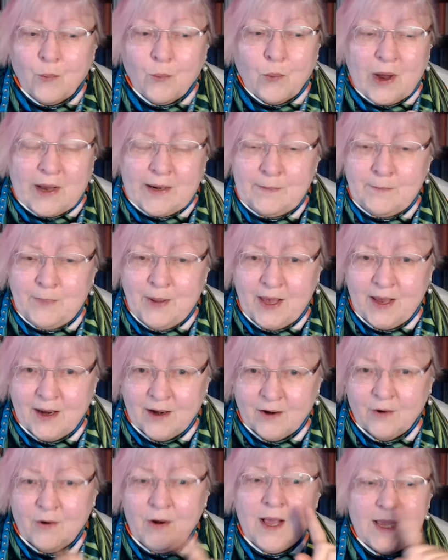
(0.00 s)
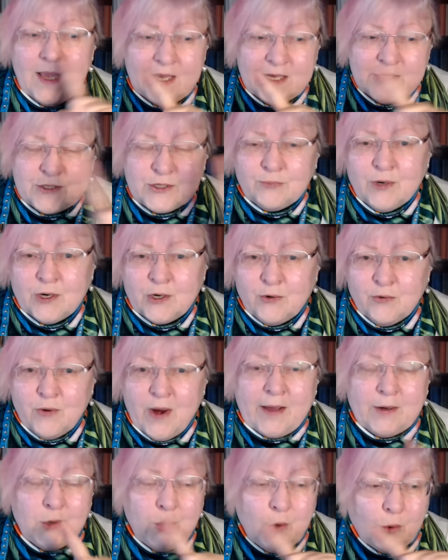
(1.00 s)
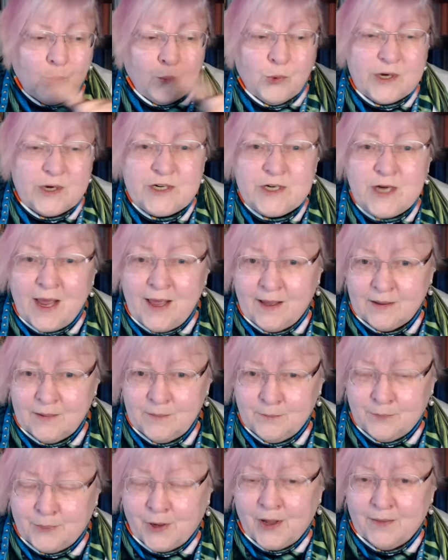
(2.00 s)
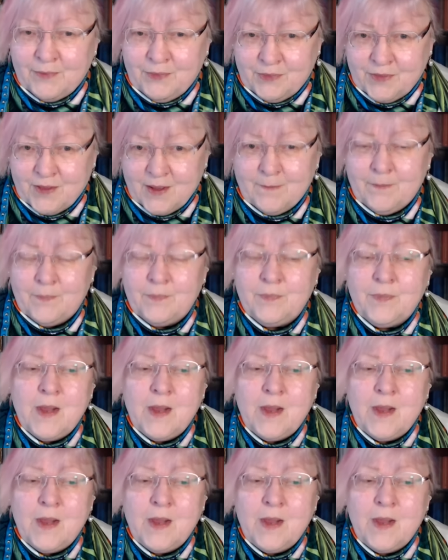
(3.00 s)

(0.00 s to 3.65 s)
One pair is a regret. Wish I hadn't bought them.